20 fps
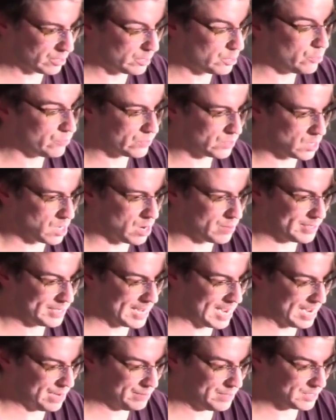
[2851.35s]
Cure for the Common
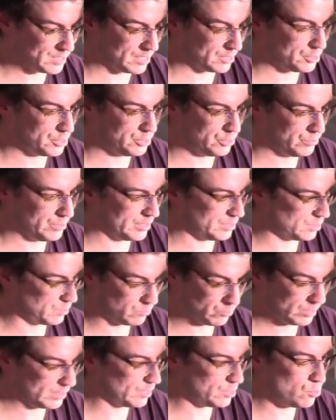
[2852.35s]
Game is actually doing some
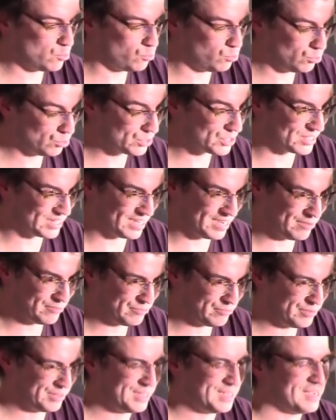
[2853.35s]
really cool stuff.